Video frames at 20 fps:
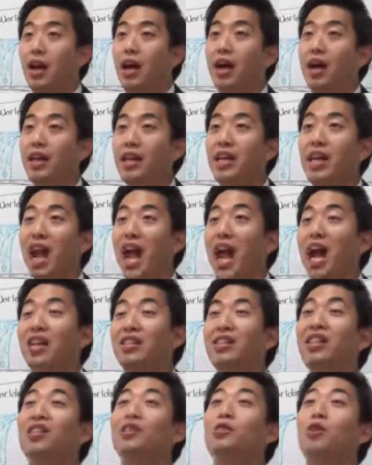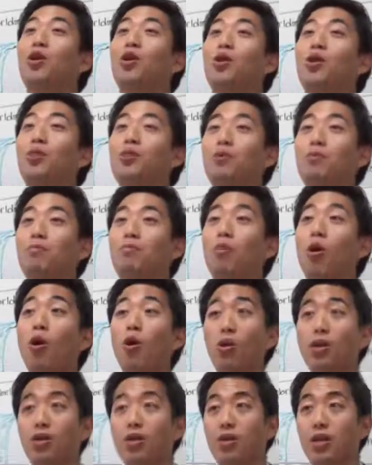uh, he has his own
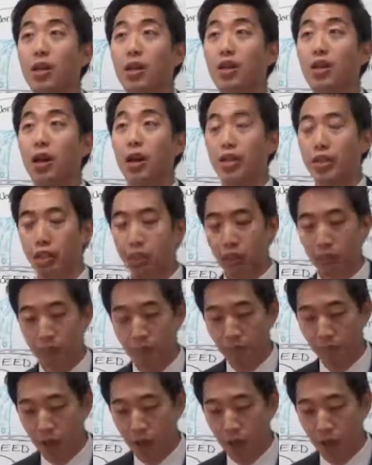morals and logic.